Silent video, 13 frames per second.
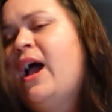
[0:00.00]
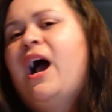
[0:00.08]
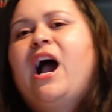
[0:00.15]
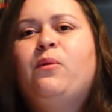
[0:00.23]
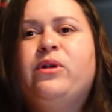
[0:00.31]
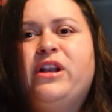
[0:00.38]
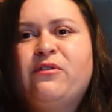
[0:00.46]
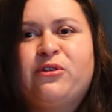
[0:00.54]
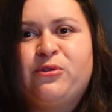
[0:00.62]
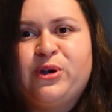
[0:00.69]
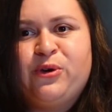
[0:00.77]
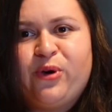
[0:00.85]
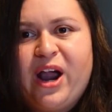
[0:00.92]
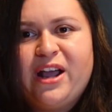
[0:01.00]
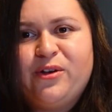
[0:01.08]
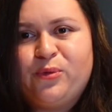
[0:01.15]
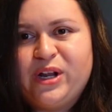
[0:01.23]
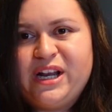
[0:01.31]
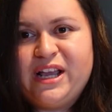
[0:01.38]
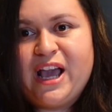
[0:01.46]
I would never regret
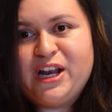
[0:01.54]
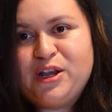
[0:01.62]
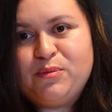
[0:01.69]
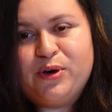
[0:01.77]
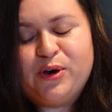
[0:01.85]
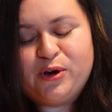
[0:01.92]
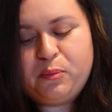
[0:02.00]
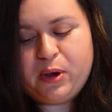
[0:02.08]
reading any book,